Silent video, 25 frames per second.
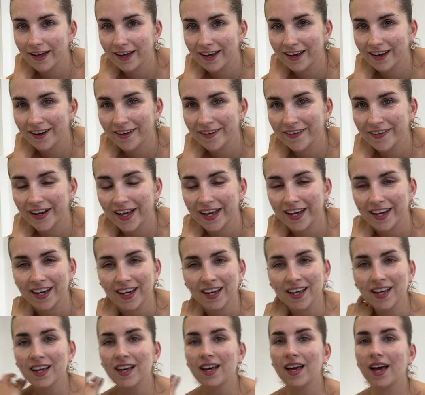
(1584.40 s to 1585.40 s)
like I'm like
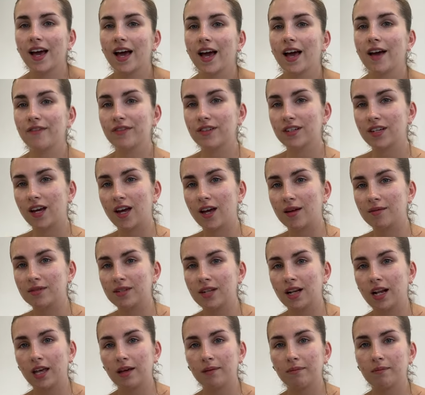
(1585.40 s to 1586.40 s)
have time
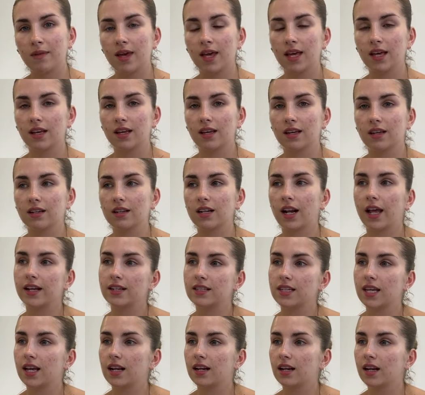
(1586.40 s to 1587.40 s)
to like make like
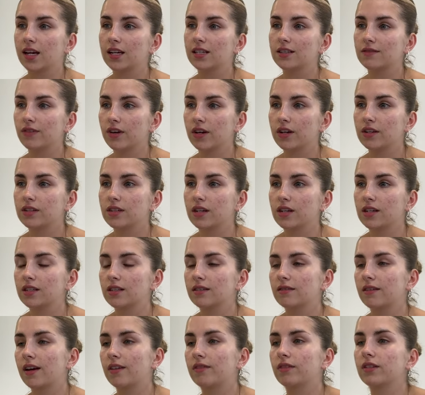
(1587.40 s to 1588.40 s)
take nice photos
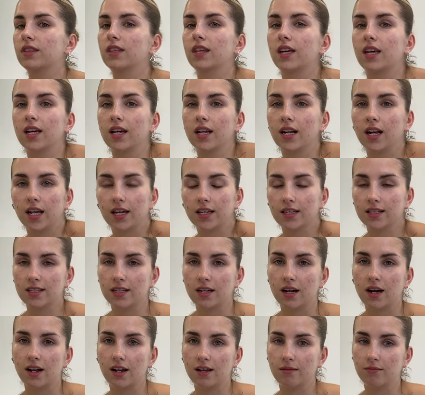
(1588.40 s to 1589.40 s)
of everything and like
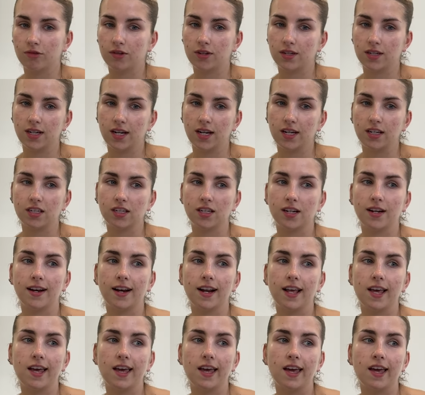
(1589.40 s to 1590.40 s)
style it more
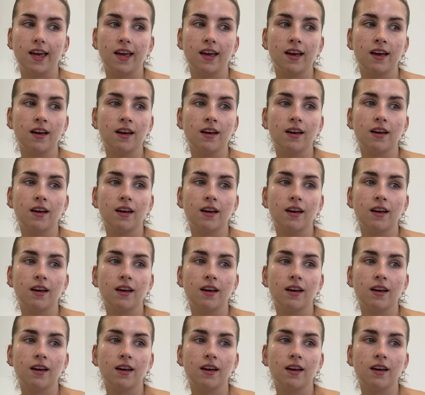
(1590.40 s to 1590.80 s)
intentionally